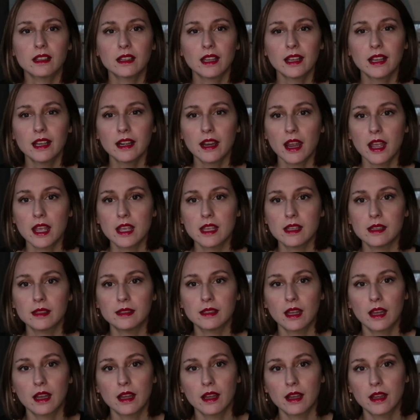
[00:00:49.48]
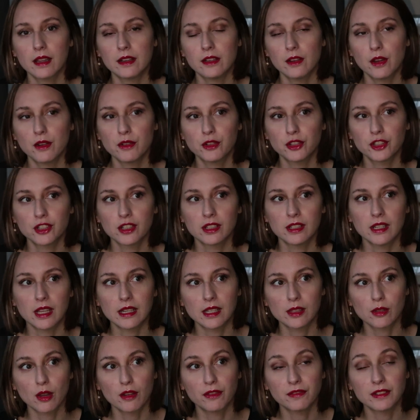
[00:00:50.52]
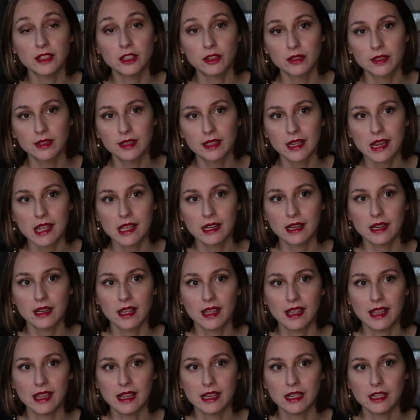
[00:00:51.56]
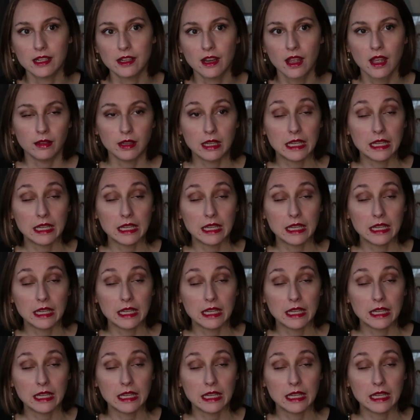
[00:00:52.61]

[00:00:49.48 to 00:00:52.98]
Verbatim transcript: Kegare is a notion that is often translated in